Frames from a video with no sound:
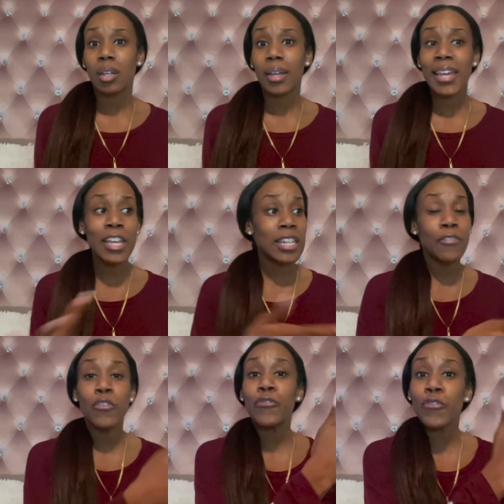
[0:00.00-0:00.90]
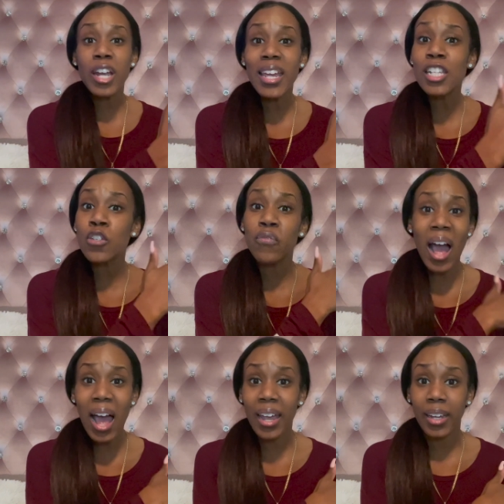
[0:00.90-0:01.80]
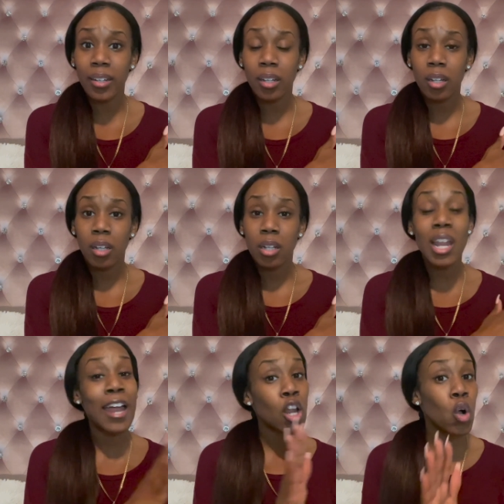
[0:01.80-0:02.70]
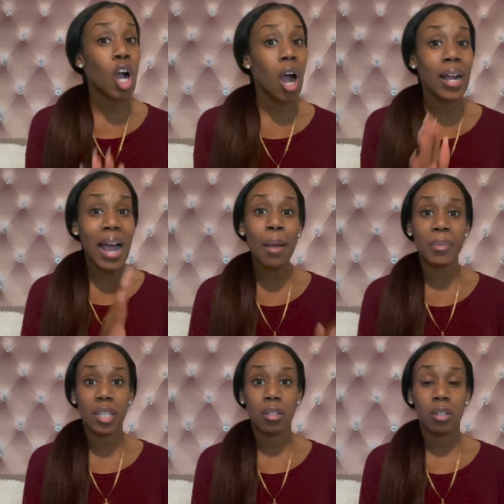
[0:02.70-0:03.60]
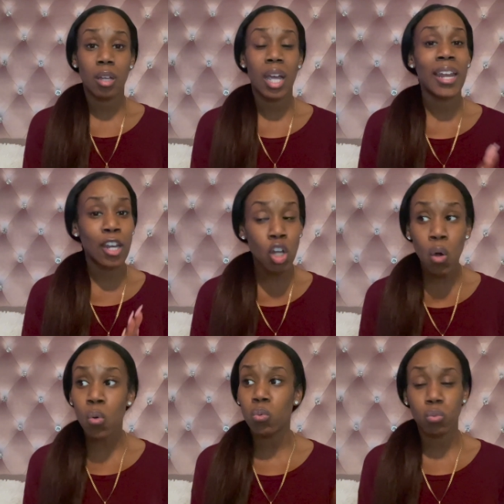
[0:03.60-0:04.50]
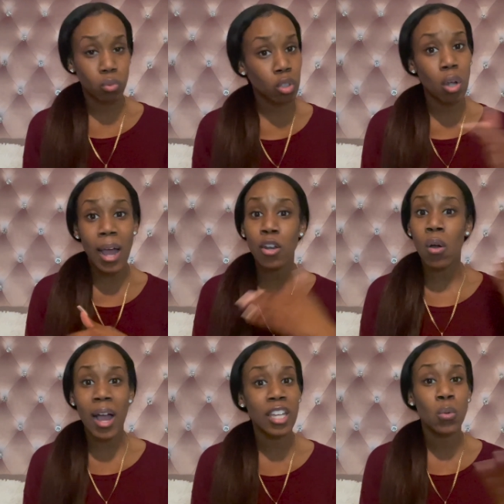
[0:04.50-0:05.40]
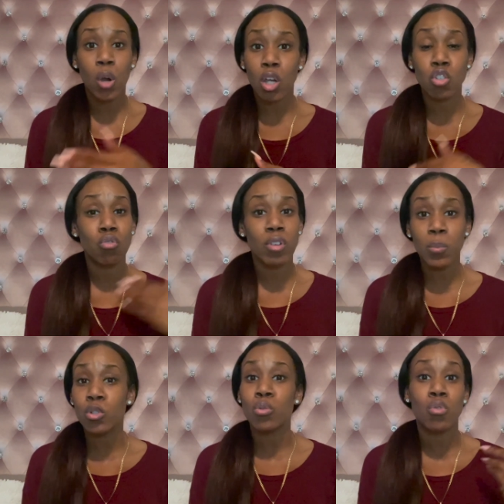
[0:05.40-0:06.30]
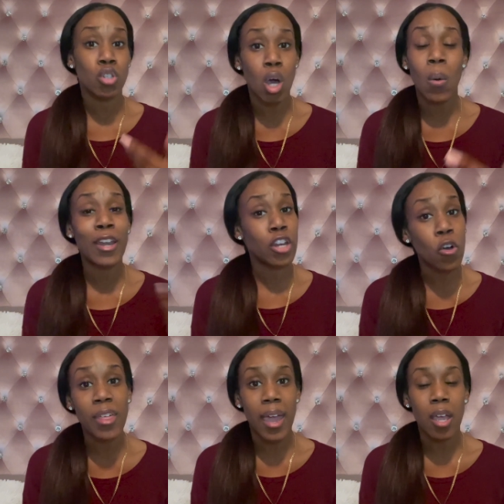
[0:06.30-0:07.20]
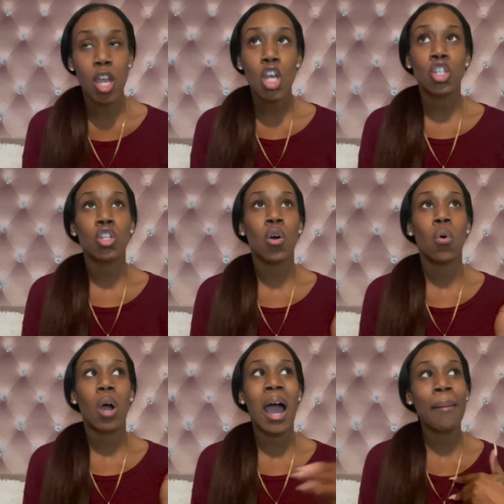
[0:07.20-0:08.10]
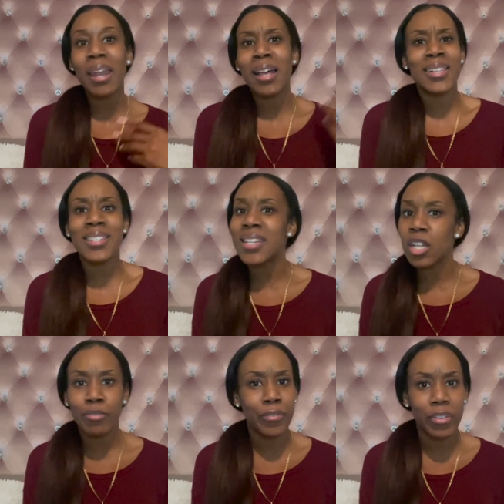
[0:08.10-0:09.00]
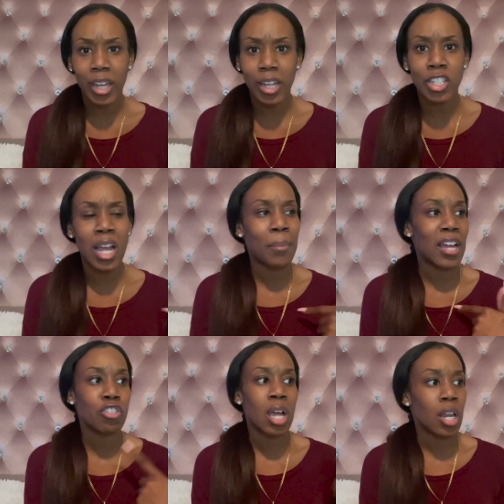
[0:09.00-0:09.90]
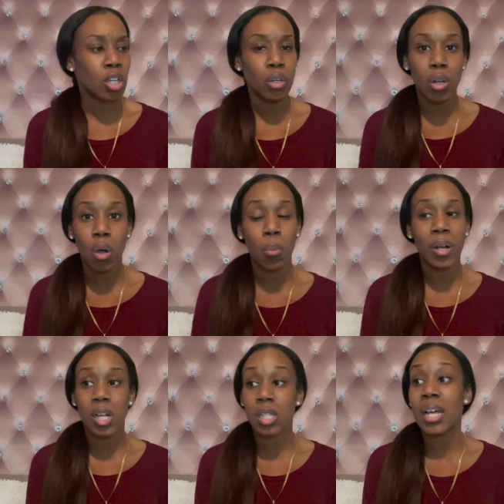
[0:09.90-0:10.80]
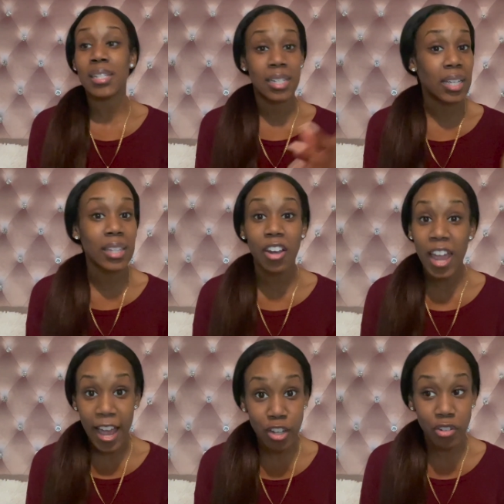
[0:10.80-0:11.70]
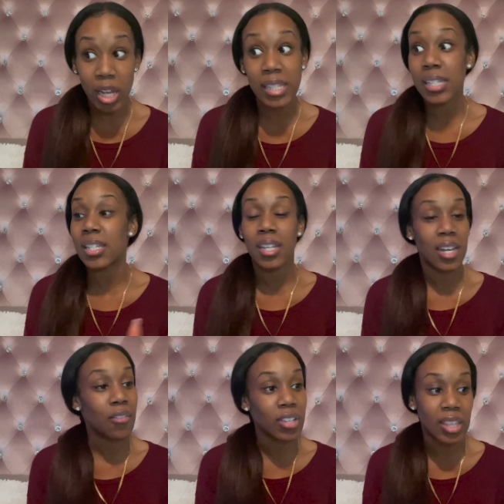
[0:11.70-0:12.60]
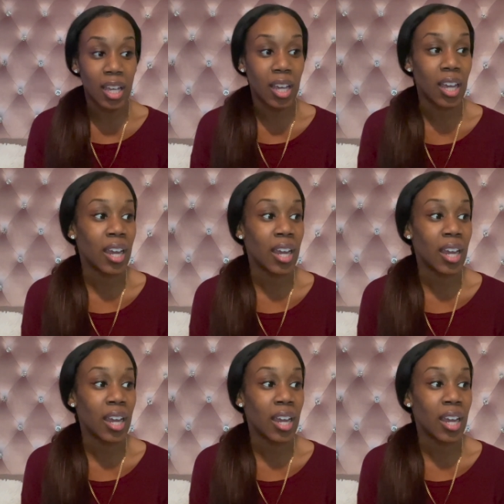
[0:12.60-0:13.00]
He living free, he's fine. Now I know God got me. And I know how he works. You reap what you sow. I know that. So I'm not seeking revenge. I'm not trying to, you know, because I did get their address. I did get everything.